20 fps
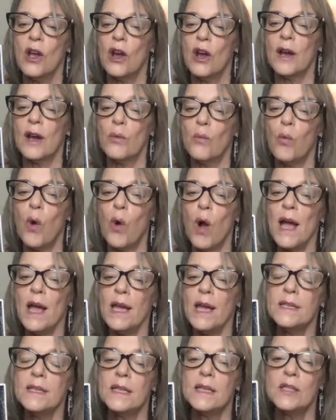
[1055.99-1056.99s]
All right,
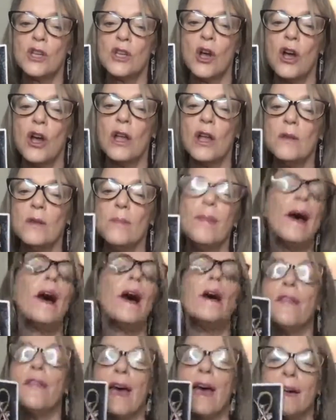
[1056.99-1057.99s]
Wands is all
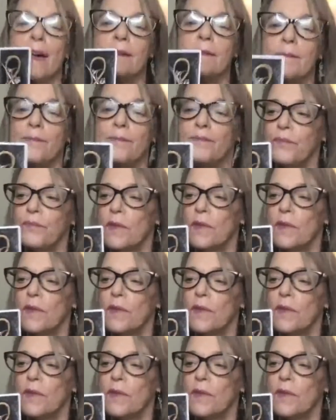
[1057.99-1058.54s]
about that